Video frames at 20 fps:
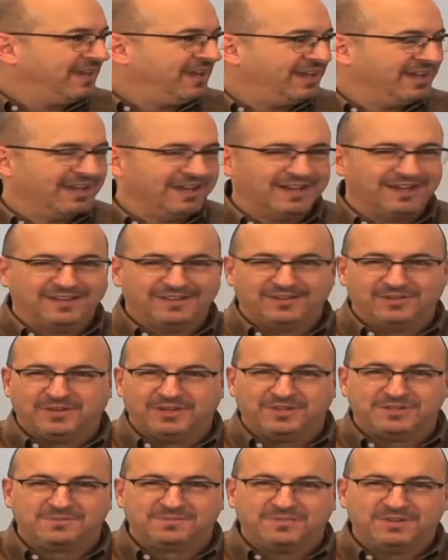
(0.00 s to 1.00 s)
And
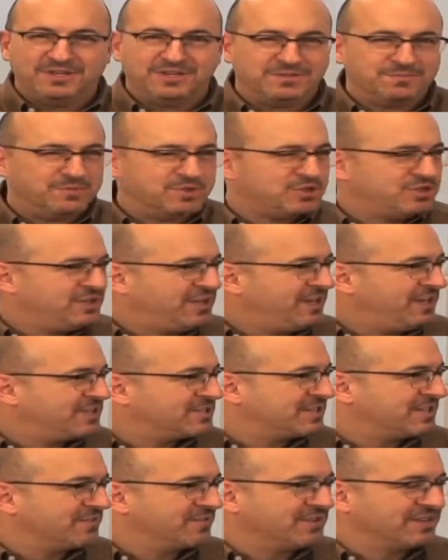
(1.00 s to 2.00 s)
these, these
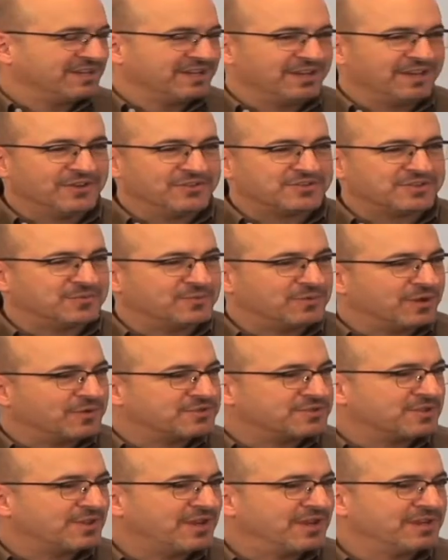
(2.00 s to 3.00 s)
machines and everything else, and when I
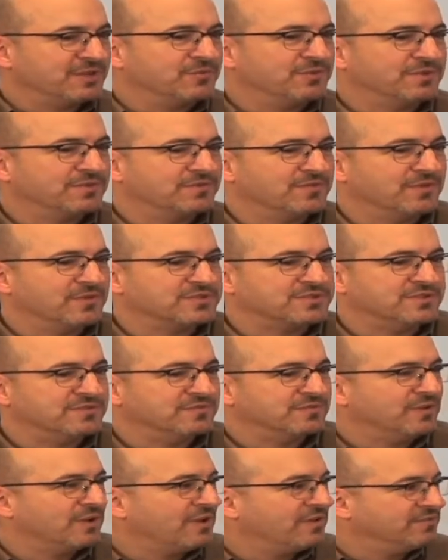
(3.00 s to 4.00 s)
was talking with the folks
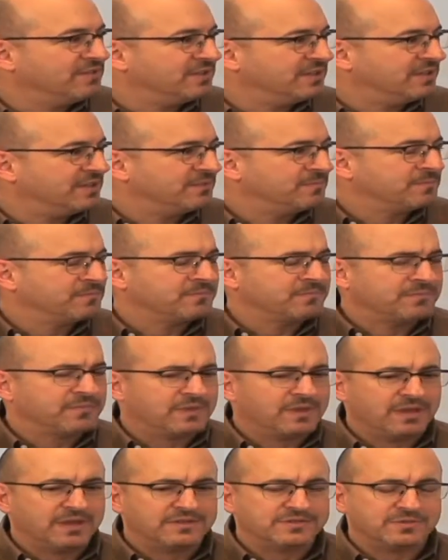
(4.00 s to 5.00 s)
involved in it,
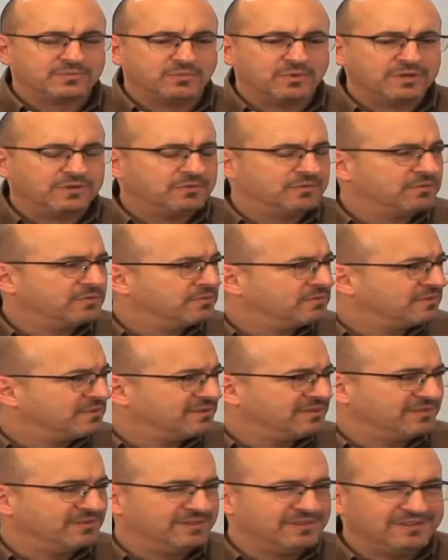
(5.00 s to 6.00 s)
I said, what,
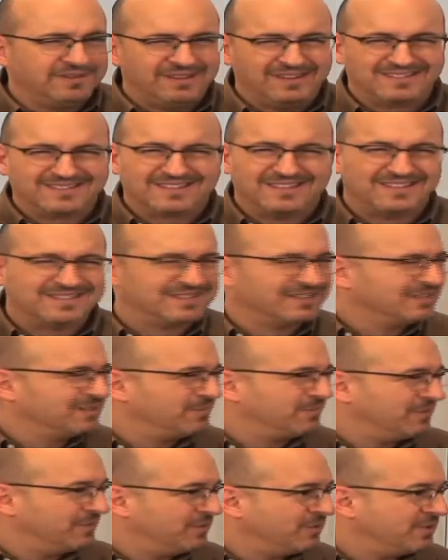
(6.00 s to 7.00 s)
it's, it's a
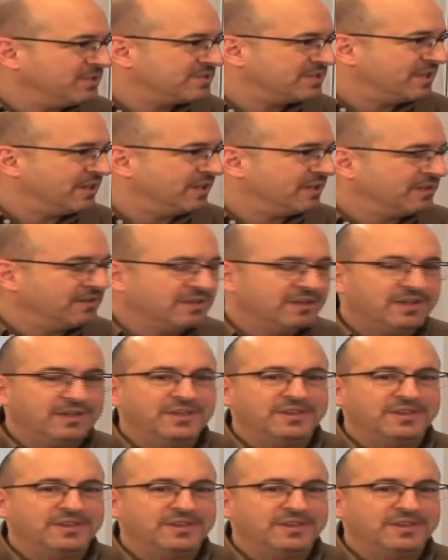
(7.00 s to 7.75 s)
little bit noisy, huh?